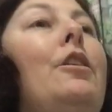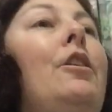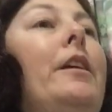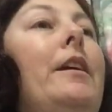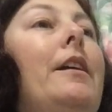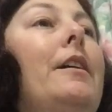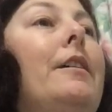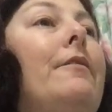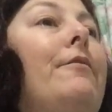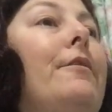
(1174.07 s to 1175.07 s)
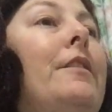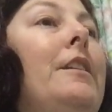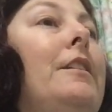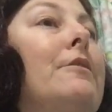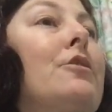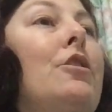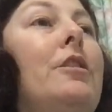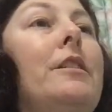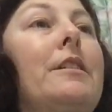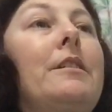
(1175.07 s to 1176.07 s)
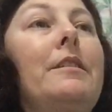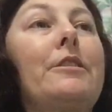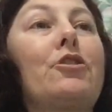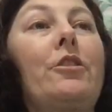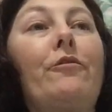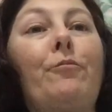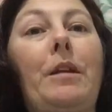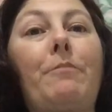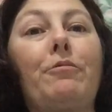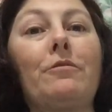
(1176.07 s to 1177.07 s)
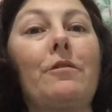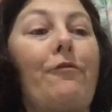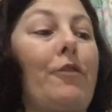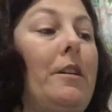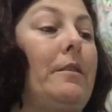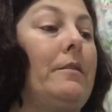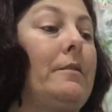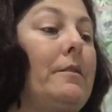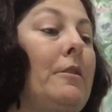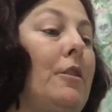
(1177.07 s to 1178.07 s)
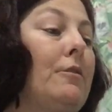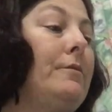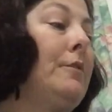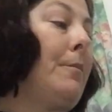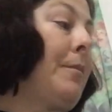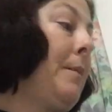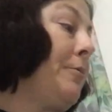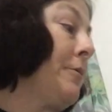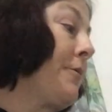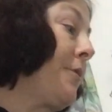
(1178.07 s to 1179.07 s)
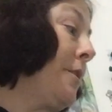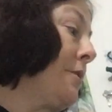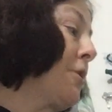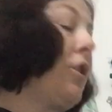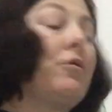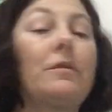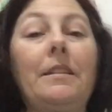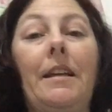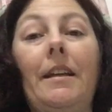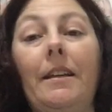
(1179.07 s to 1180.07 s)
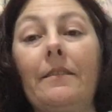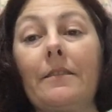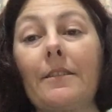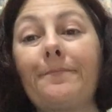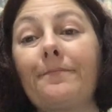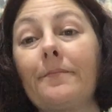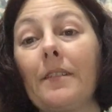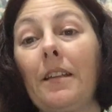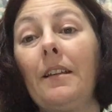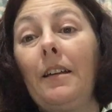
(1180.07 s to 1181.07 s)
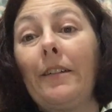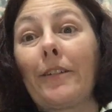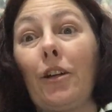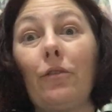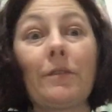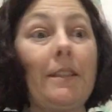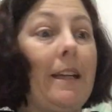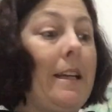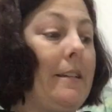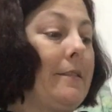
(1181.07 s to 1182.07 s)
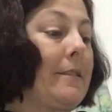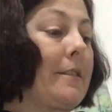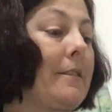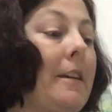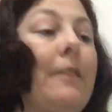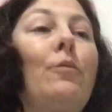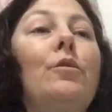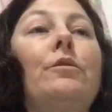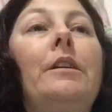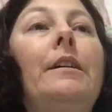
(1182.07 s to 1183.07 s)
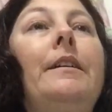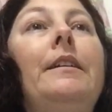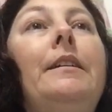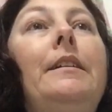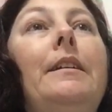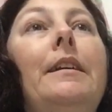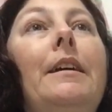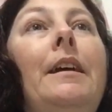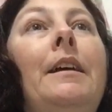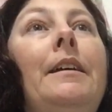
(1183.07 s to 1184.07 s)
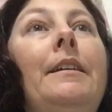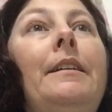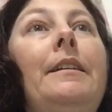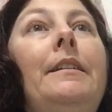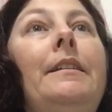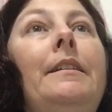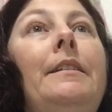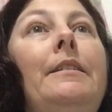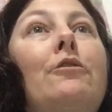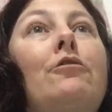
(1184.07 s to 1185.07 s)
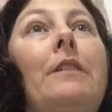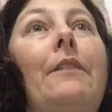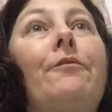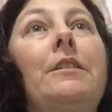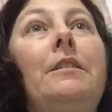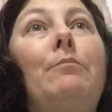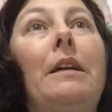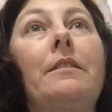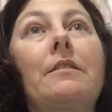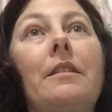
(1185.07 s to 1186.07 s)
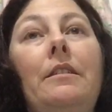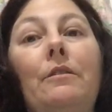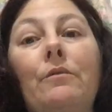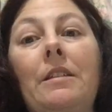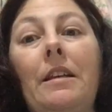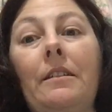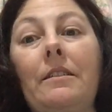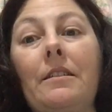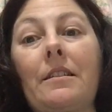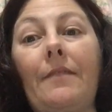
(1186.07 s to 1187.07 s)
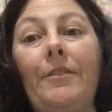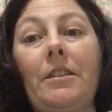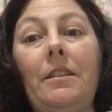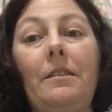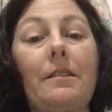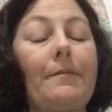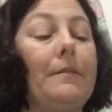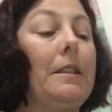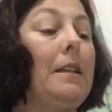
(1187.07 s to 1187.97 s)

I have the entire collection of People's Friend, no, not People's Friends, Golden Hands. Golden Hands, they were a crafting magazine that was out in the 70s,